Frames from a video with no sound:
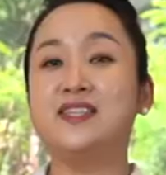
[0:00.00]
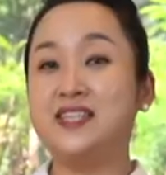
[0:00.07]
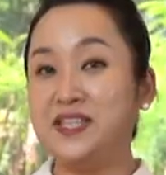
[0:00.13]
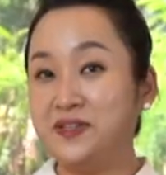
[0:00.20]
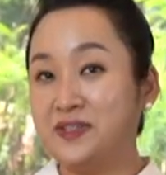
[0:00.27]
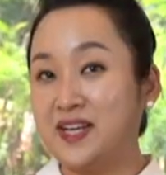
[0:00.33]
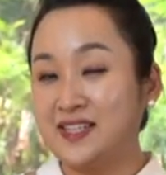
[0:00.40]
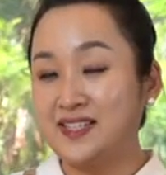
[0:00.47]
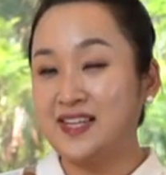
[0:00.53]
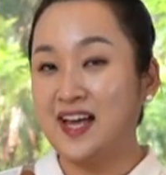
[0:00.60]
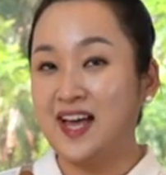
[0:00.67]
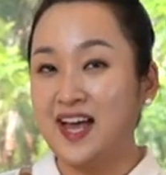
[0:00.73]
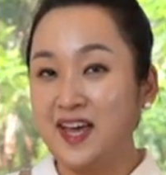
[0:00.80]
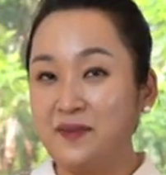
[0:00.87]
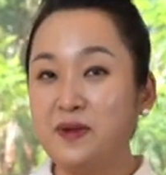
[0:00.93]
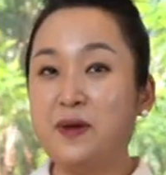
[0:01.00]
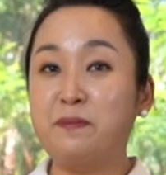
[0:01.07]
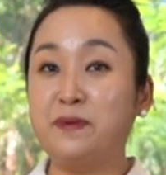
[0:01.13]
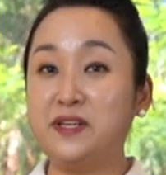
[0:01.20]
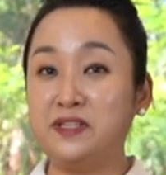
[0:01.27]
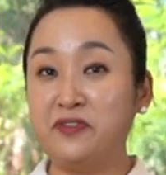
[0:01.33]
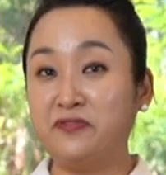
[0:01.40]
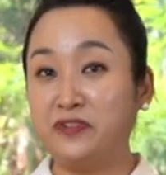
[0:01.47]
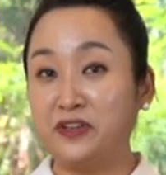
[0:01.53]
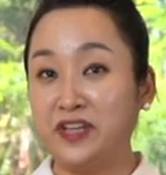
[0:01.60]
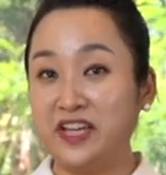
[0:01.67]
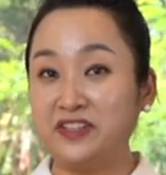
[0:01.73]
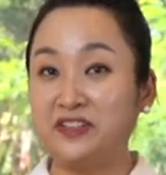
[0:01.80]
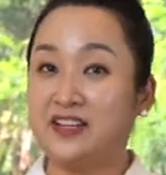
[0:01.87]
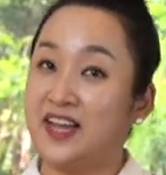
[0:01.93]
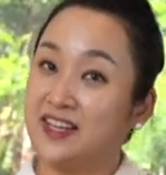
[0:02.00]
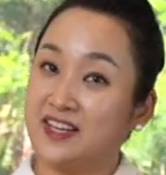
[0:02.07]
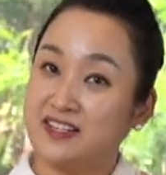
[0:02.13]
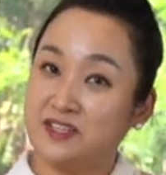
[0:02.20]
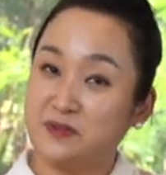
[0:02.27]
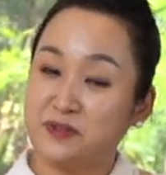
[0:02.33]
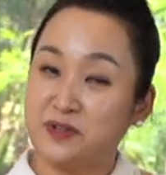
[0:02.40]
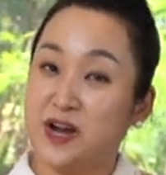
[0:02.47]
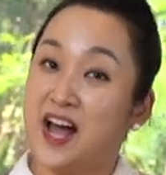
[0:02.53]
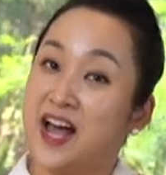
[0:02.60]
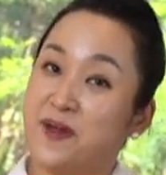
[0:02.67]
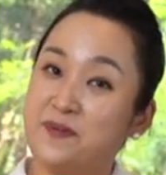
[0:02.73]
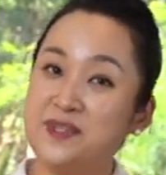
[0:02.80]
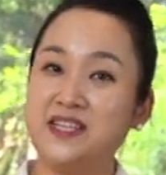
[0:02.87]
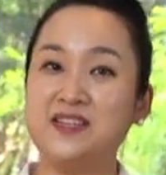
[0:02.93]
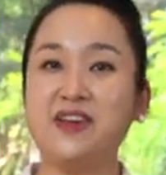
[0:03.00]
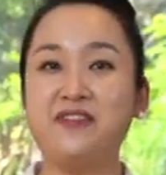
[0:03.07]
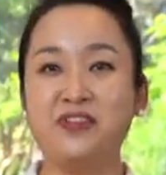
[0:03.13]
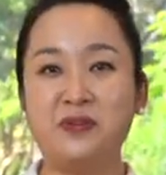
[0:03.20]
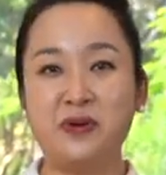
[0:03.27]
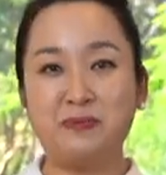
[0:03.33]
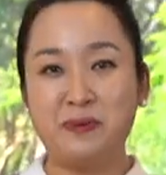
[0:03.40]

See you next time. Please don't forget to like and subscribe. See you everyone.